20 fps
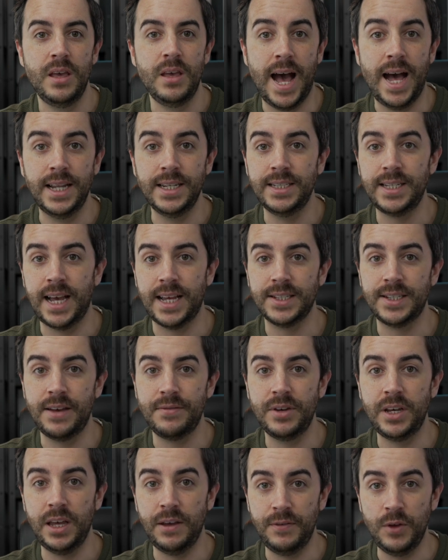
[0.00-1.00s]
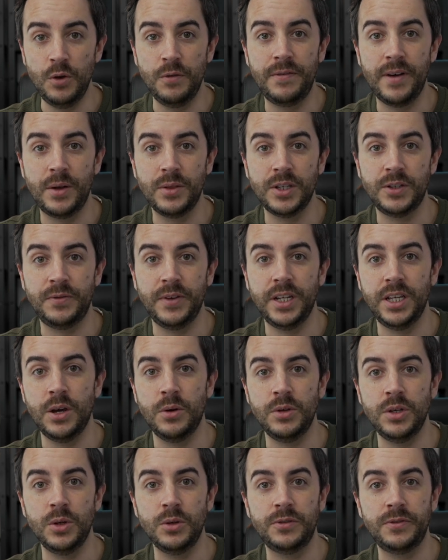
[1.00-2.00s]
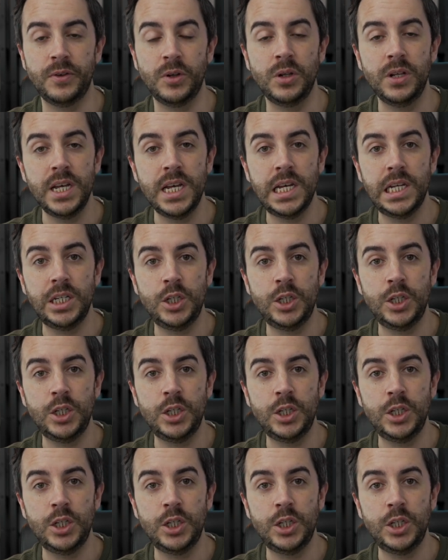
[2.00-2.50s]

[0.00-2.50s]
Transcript: And as ever, if you found this video useful,